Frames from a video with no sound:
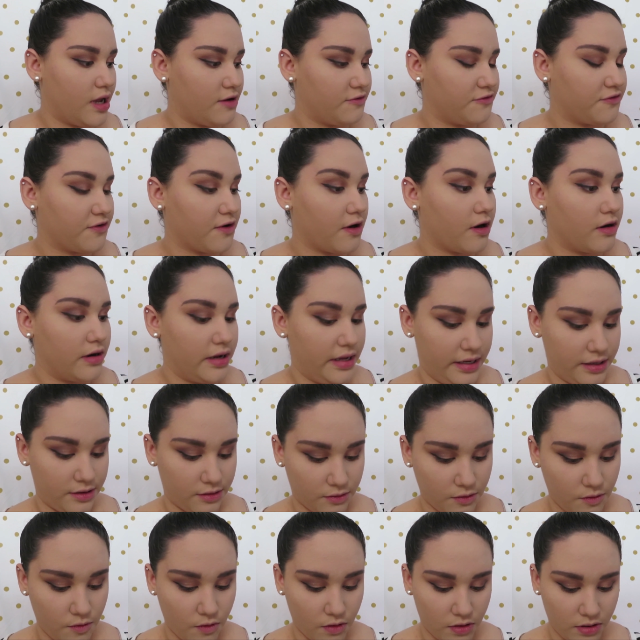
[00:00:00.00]
now for our inner
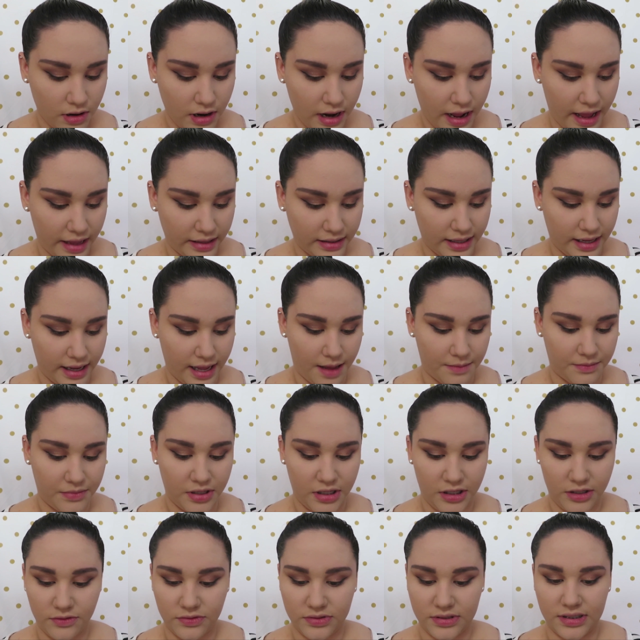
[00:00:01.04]
corner highlight, I'm
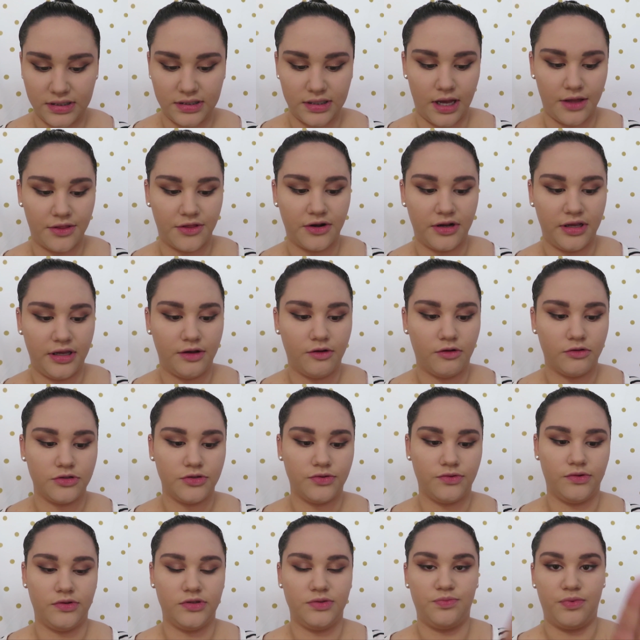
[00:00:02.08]
going to use this other
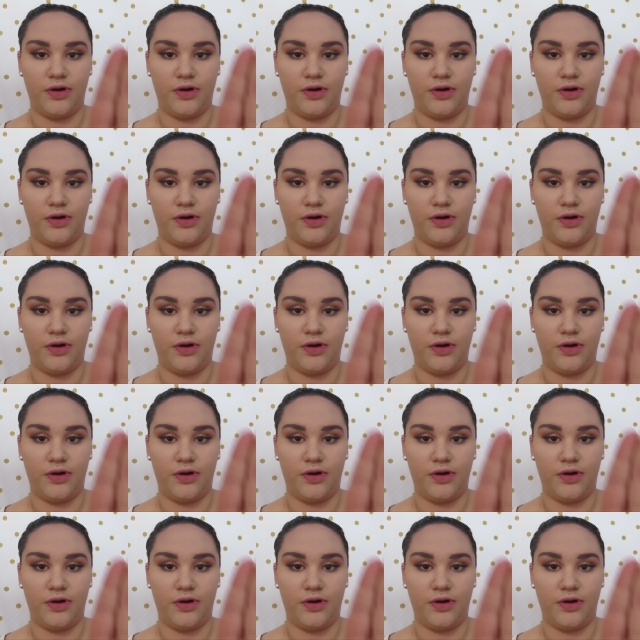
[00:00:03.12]
EcoTools